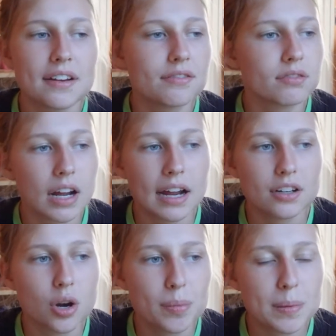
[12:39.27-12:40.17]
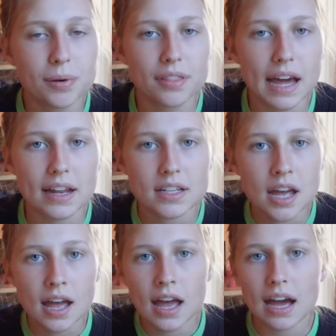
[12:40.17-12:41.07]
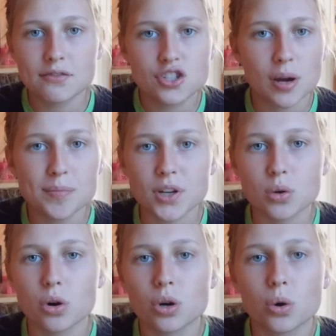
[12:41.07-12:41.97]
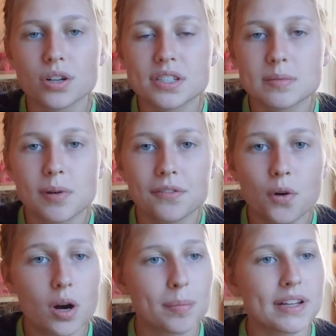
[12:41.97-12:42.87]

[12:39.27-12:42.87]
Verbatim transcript: I, I know people that have jumped their quarter horses before,